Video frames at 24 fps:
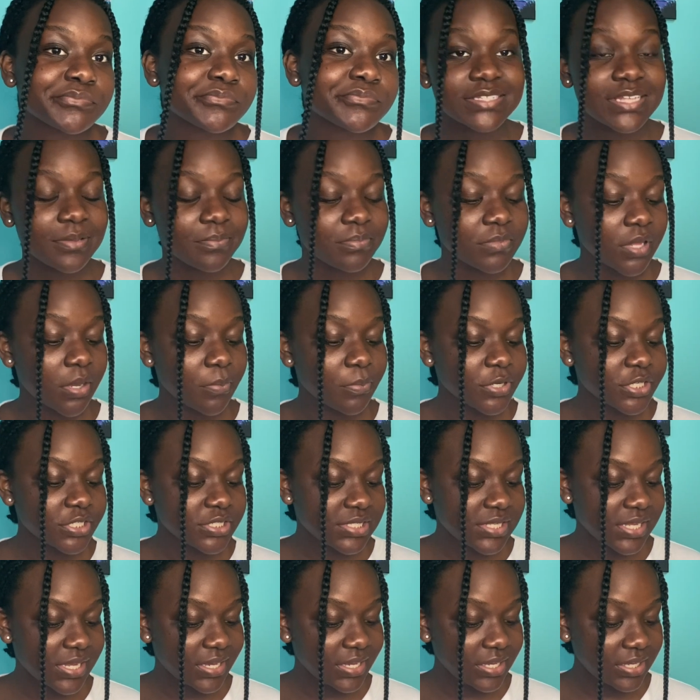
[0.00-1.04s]
Tip number
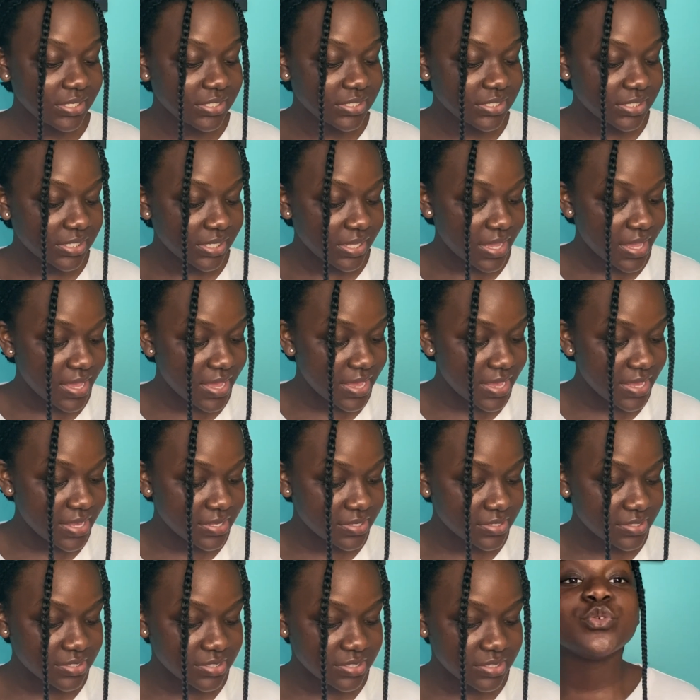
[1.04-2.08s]
6
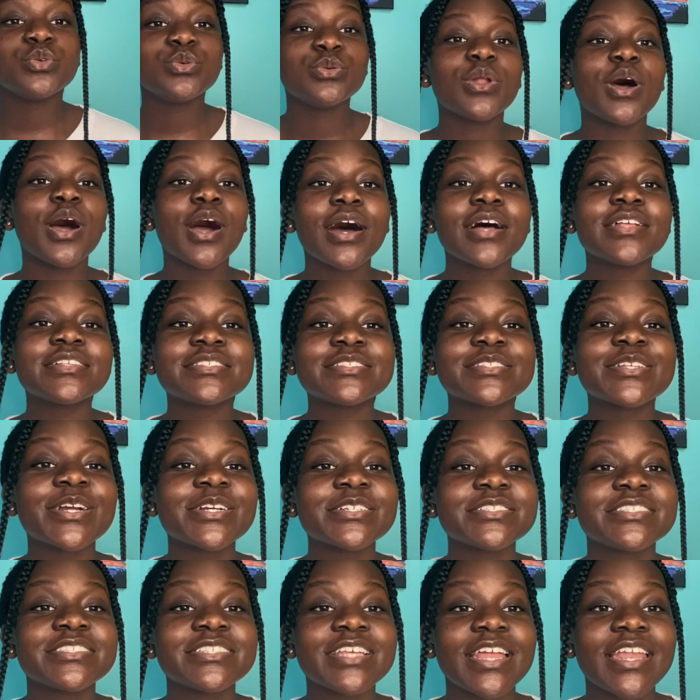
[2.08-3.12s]
is do not start
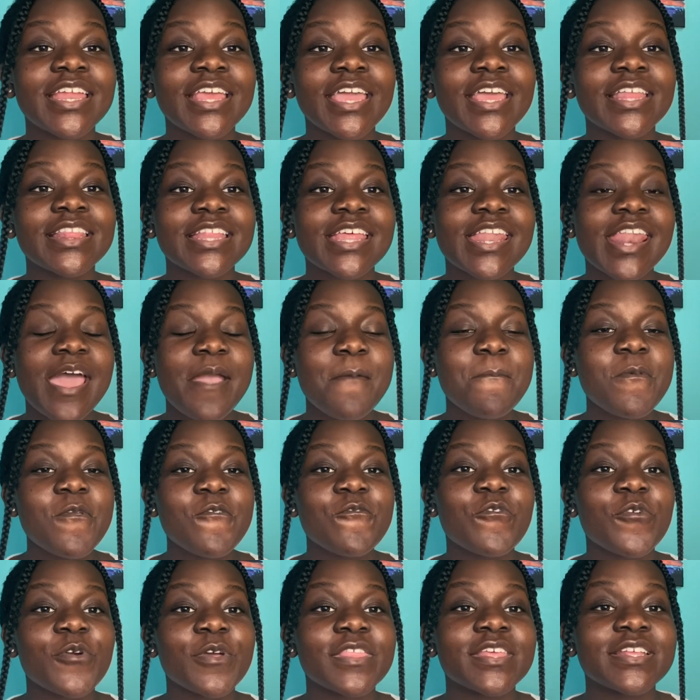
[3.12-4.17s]
studying the night
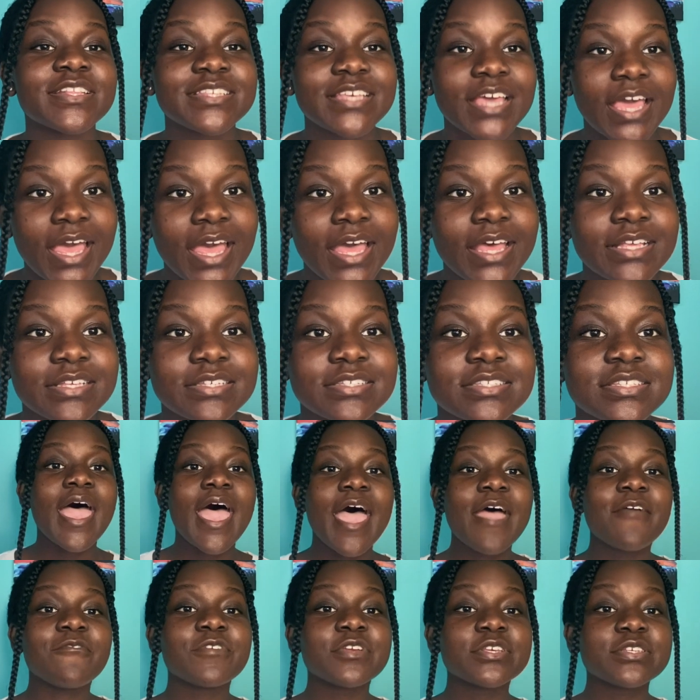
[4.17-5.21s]
before the test.
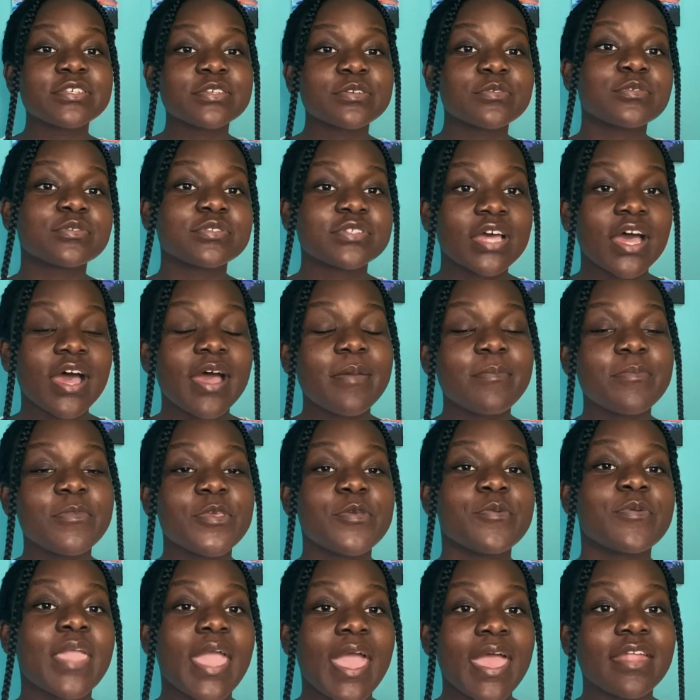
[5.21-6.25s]
Every single time
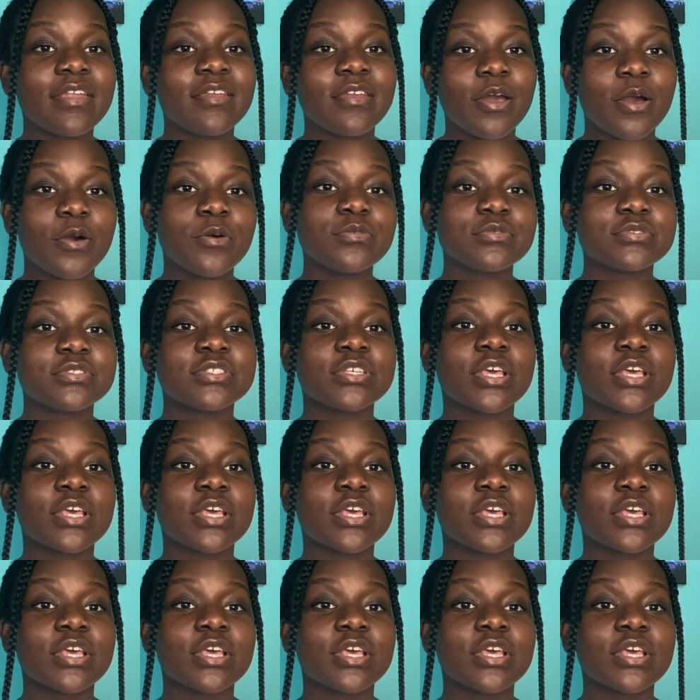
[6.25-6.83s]
you get notes,